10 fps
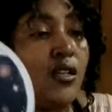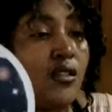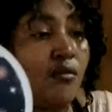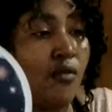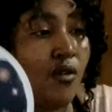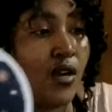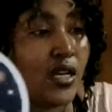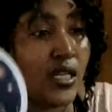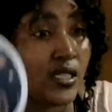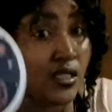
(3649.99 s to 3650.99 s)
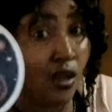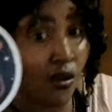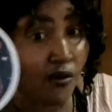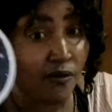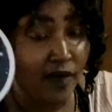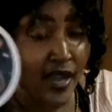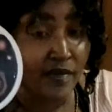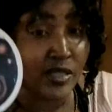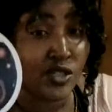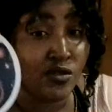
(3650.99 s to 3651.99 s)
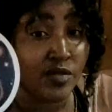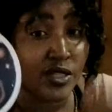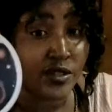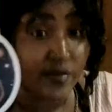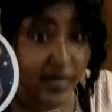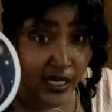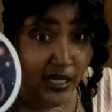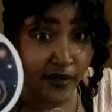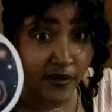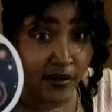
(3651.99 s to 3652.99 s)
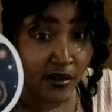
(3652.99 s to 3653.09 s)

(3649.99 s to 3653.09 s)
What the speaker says: the more of these soul fragments you retrieve,